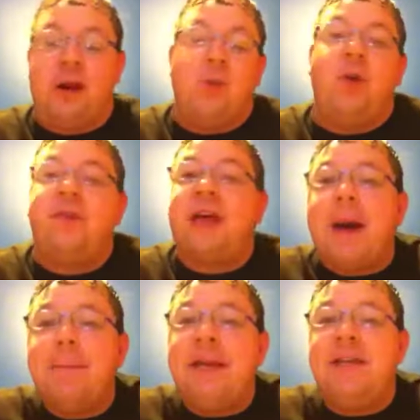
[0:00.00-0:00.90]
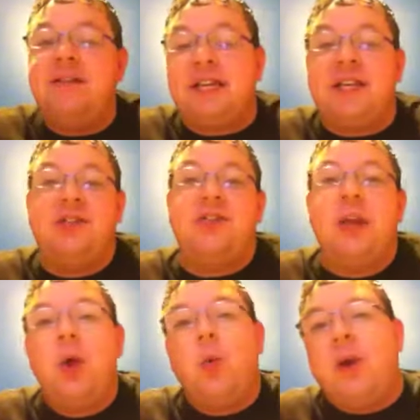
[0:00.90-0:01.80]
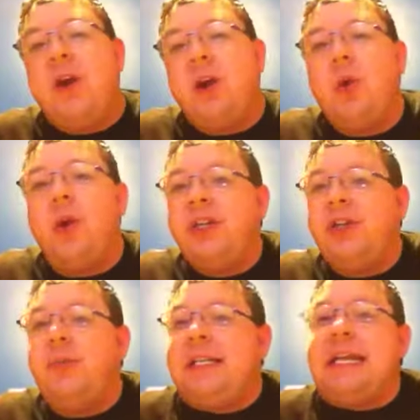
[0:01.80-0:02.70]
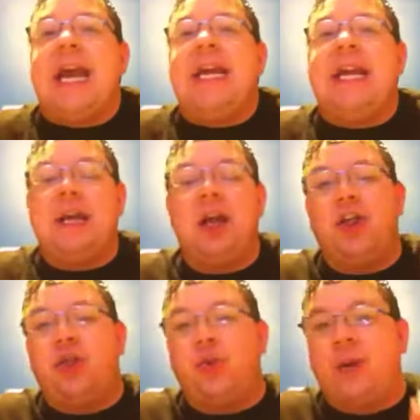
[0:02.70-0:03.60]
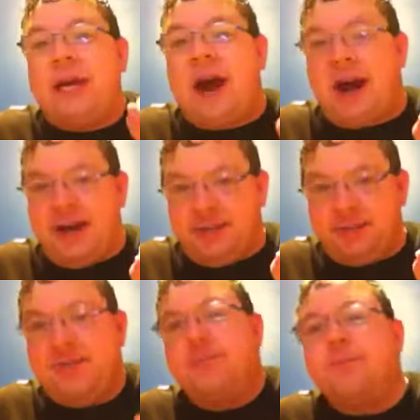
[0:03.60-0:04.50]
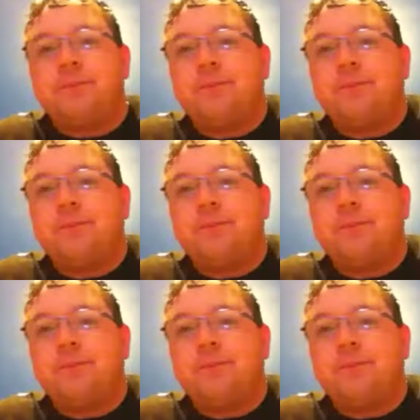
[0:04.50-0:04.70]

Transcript: And what that means is we are going to be taking three items.